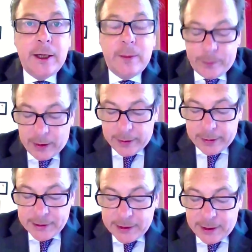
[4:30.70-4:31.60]

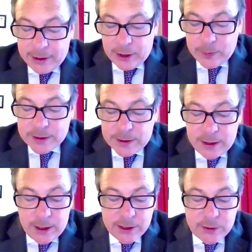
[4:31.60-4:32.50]
ADIO
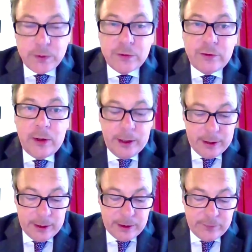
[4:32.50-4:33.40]
is tasked with
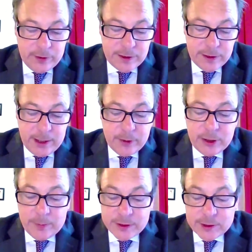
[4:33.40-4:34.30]
growing and diversifying
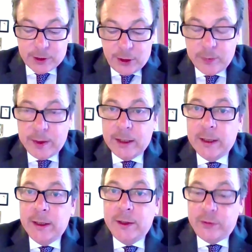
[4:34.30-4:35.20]
Abu Dhabi's
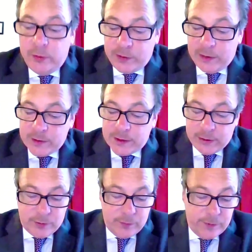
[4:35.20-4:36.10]
economy through
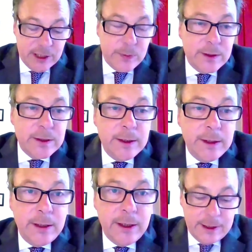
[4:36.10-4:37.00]
private sector investment.
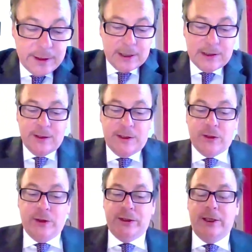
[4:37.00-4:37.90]
His
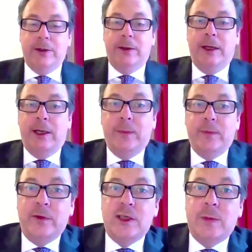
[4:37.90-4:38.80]
Excellency is also
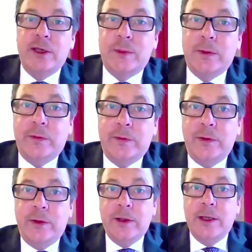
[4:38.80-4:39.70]
responsible
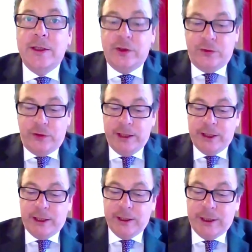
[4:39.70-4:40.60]
for
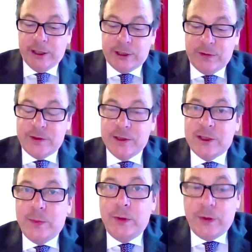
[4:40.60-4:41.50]
strategic initiatives
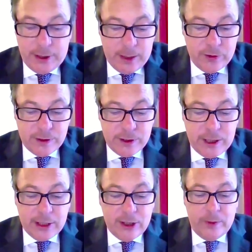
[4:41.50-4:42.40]
that support the
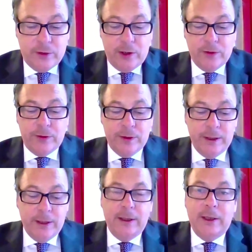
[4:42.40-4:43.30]
Emirates' economic growth